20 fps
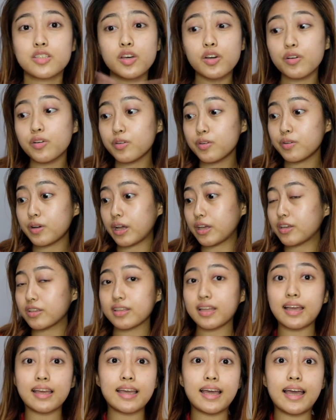So,
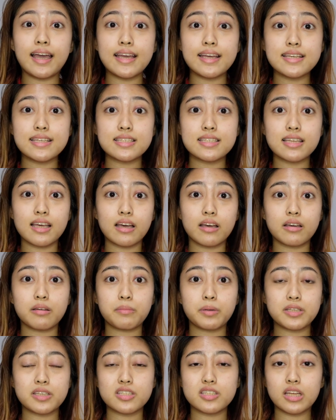ayun nga guys.
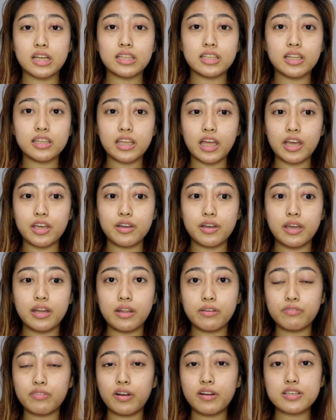Mag-start na tayo. And
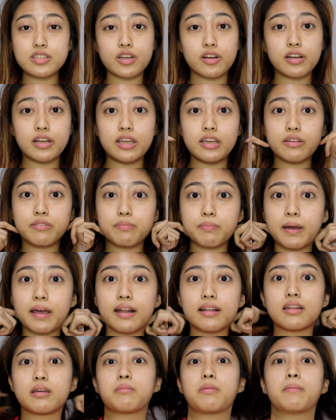I'm very sorry if
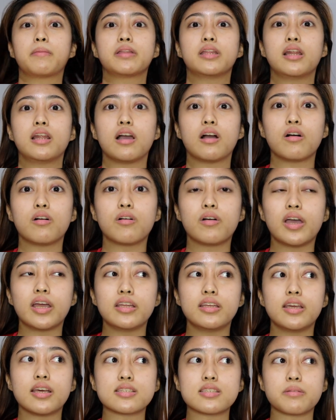parang nagmamadali ako.
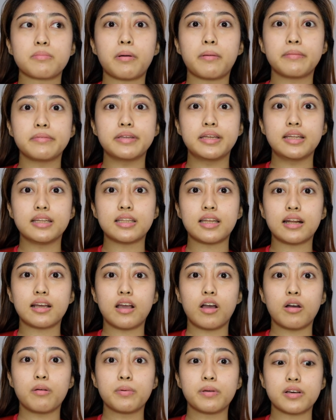And yes, nagmamadali
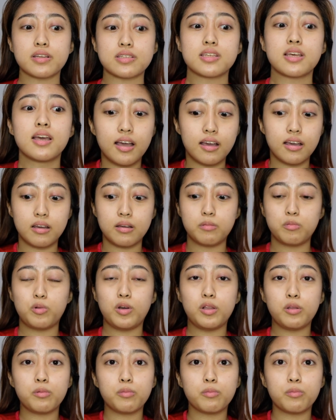talaga ako. Because,
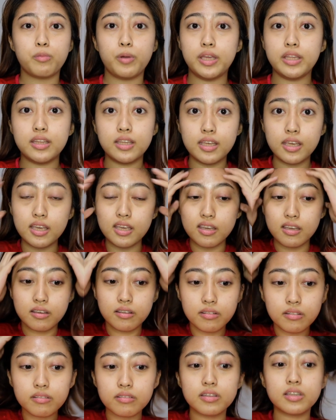while
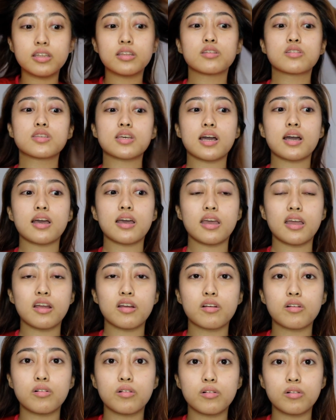waiting dito sa
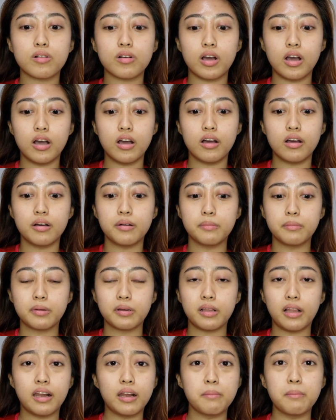hair ko,
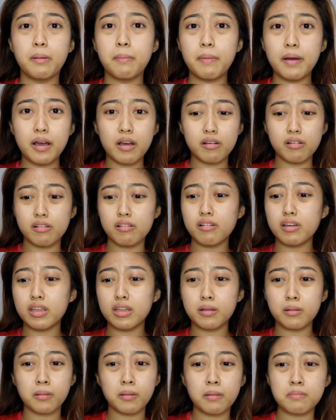maglalaba pa ako.
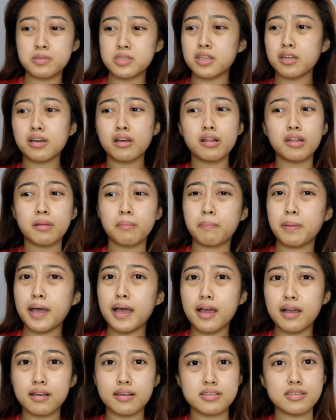And, I'm still gonna
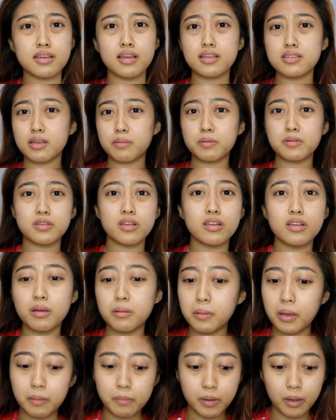pack. Kasi nga, sabi ko sa inyo,
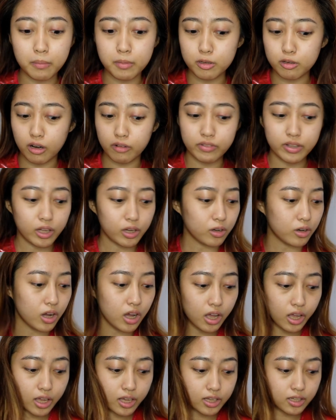may upcoming travel ako.
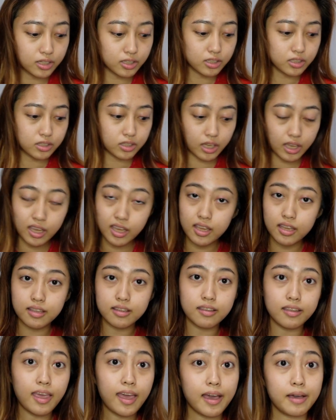
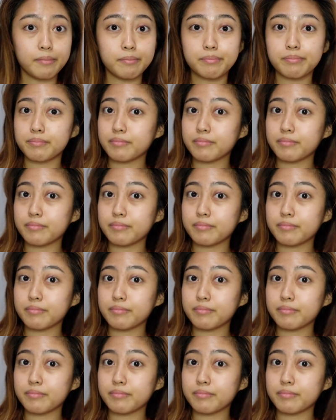And, yeah.